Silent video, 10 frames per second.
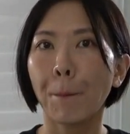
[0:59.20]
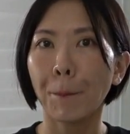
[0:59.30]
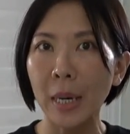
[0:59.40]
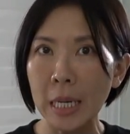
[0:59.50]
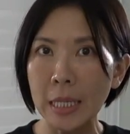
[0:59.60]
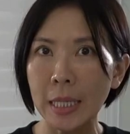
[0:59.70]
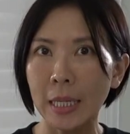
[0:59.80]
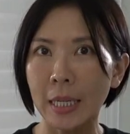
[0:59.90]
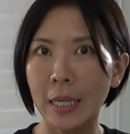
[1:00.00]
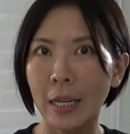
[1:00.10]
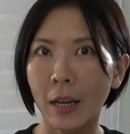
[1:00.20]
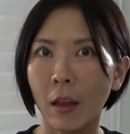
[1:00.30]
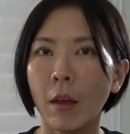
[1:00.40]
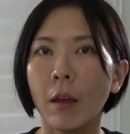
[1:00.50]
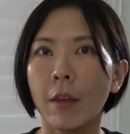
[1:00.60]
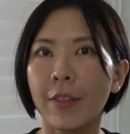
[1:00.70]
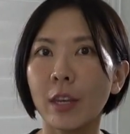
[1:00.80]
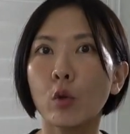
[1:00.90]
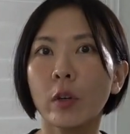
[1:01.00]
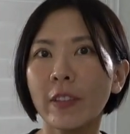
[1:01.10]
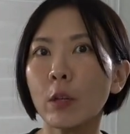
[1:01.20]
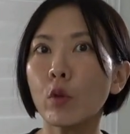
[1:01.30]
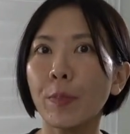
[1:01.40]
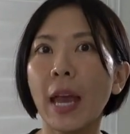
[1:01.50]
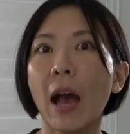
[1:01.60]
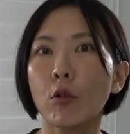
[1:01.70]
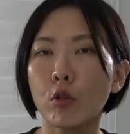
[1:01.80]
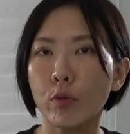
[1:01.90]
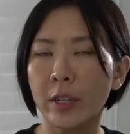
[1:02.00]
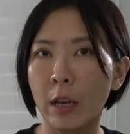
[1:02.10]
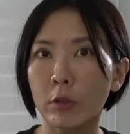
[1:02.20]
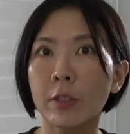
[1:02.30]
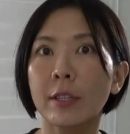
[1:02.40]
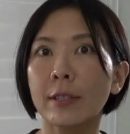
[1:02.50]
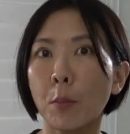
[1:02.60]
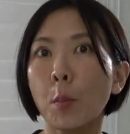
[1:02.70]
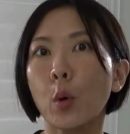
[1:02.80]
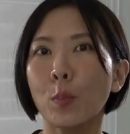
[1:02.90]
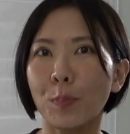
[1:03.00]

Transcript: B. The equivalent would be how you pronounce the symbol